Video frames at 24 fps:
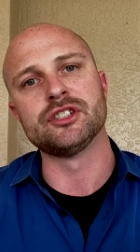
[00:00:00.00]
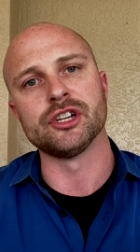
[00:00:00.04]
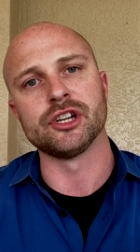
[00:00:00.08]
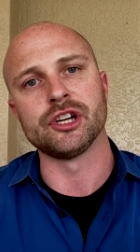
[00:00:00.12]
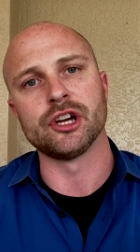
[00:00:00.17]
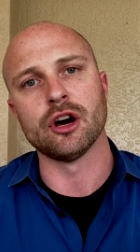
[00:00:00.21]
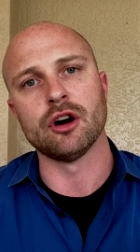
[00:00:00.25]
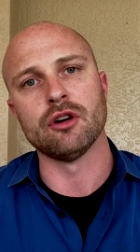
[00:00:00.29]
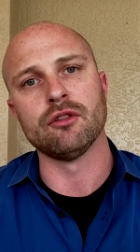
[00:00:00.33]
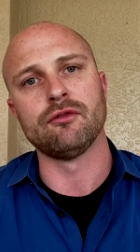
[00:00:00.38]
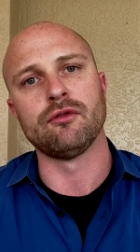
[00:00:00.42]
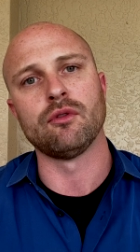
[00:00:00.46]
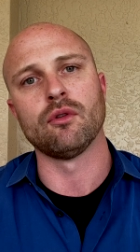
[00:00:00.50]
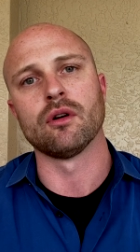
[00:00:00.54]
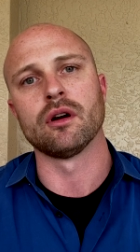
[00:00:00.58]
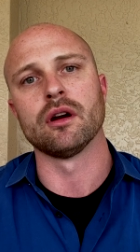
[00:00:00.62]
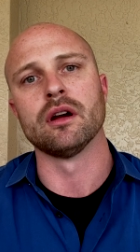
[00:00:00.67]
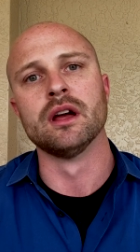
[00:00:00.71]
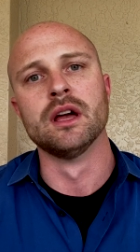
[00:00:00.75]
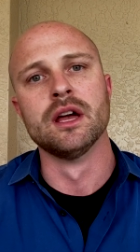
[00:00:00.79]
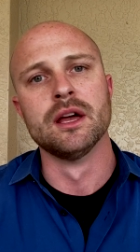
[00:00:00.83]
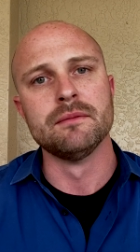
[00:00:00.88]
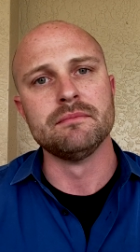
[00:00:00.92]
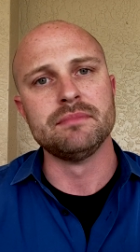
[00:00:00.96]
go for
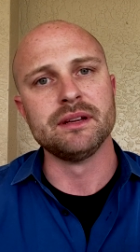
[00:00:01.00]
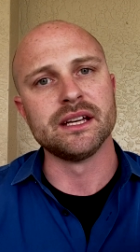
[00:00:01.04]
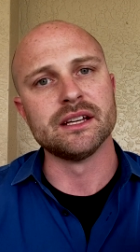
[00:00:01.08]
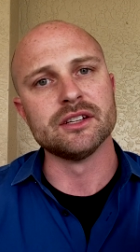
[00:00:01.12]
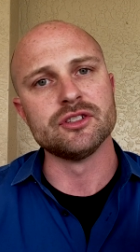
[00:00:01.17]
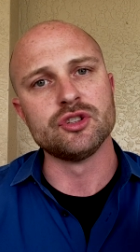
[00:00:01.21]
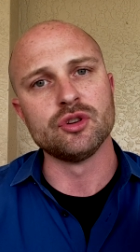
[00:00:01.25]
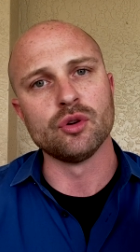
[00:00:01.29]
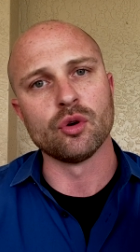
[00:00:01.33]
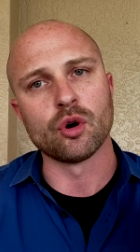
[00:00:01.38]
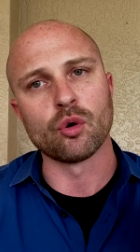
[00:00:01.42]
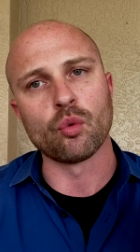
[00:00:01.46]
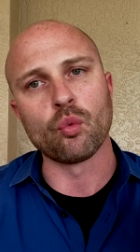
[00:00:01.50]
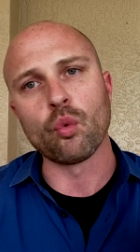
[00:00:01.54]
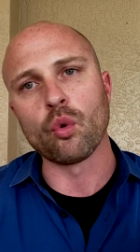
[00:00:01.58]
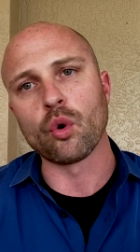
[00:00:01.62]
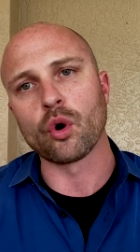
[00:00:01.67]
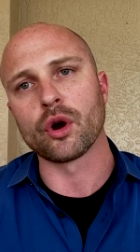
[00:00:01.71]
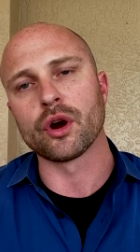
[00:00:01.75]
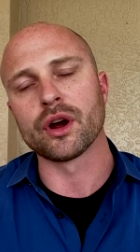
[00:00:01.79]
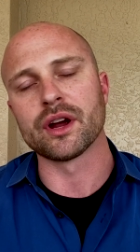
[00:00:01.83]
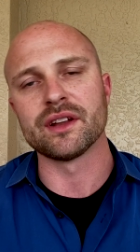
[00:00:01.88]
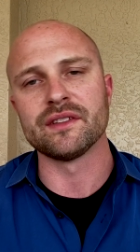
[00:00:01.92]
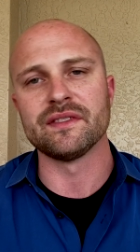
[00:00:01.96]
it because you are
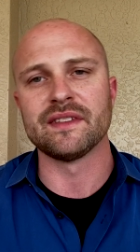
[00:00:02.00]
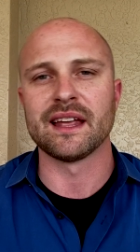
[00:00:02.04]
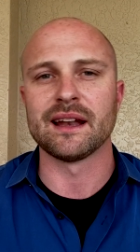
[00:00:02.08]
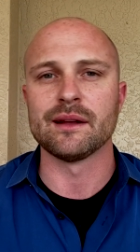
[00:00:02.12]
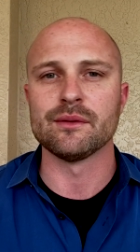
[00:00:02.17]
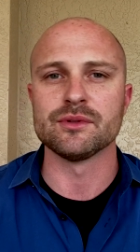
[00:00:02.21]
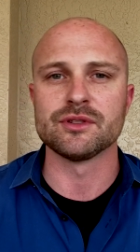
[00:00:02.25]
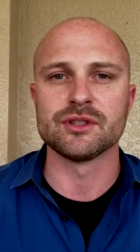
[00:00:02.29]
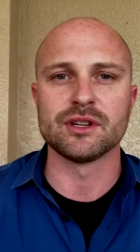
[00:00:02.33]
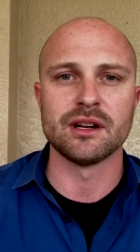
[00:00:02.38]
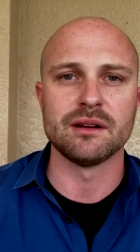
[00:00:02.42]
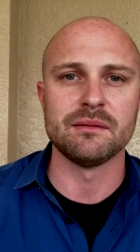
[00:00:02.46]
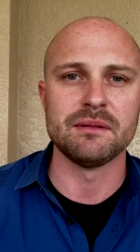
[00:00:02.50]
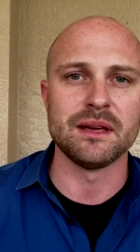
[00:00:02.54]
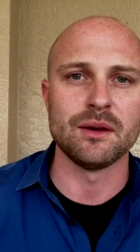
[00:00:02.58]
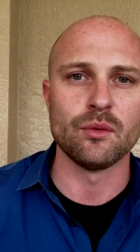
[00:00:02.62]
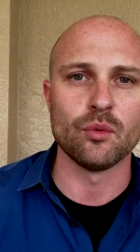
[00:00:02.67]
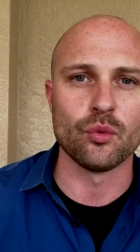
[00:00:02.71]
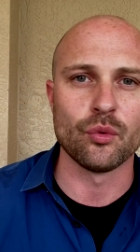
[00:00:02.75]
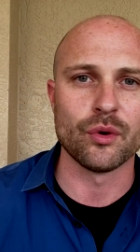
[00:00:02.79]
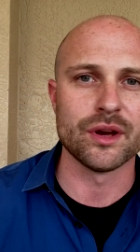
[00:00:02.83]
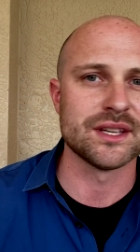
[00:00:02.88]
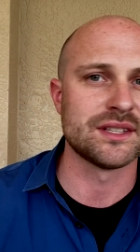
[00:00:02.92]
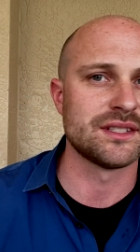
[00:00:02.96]
worried that it was going to be
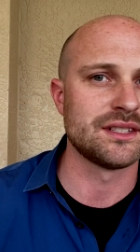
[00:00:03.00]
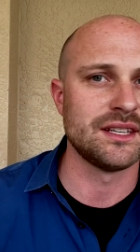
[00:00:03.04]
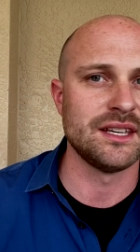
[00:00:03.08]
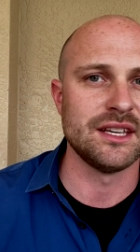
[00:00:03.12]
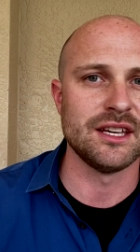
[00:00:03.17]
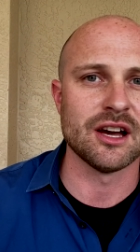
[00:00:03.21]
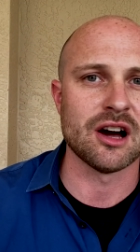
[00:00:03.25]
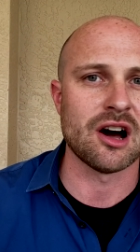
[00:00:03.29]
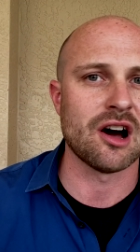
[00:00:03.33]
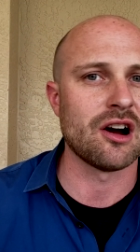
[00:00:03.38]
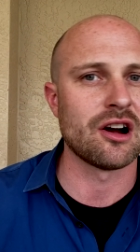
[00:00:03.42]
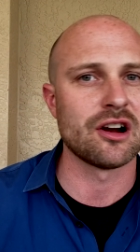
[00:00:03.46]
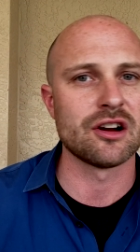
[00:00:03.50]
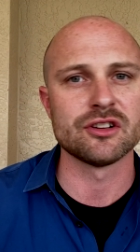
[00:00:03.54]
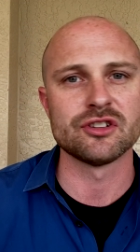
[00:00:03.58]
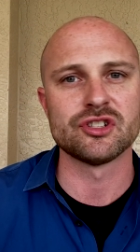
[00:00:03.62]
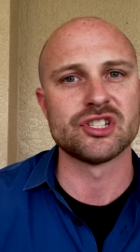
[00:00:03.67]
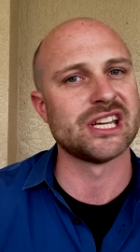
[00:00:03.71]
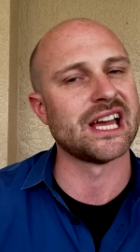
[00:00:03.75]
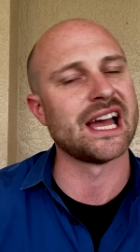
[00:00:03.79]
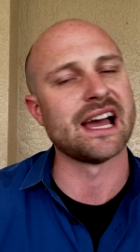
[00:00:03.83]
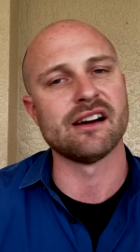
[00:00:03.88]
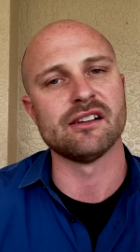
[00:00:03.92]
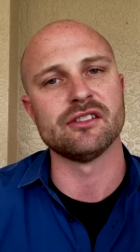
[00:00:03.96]
risky, hard,
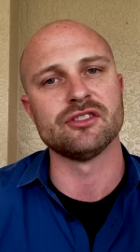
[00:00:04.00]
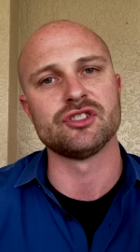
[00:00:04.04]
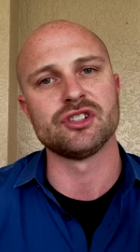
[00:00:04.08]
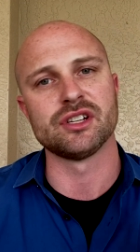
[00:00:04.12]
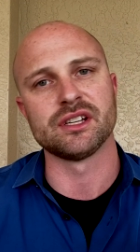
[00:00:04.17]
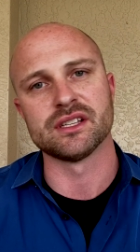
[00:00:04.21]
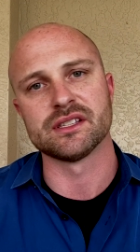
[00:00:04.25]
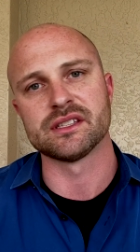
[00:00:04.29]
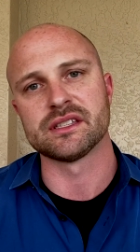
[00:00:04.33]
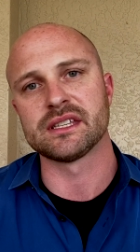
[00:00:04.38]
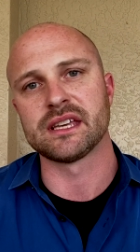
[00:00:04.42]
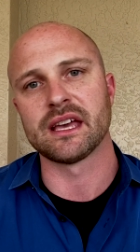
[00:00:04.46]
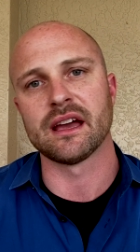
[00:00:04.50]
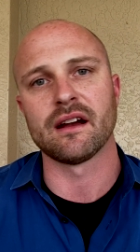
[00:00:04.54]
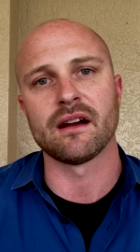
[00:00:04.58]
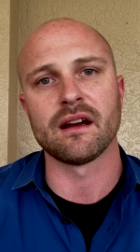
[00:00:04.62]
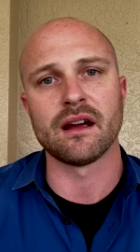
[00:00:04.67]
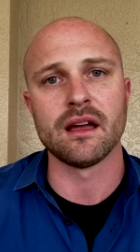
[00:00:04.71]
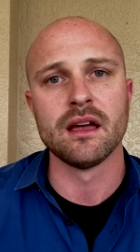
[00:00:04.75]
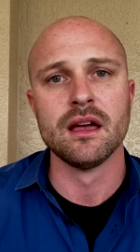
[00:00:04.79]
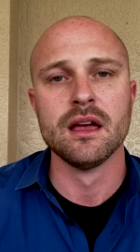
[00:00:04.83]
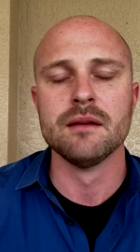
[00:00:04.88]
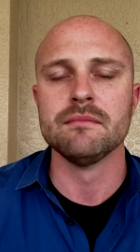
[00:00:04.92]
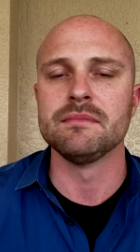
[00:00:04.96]
challenging, and
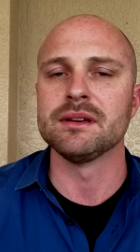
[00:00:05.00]
scary,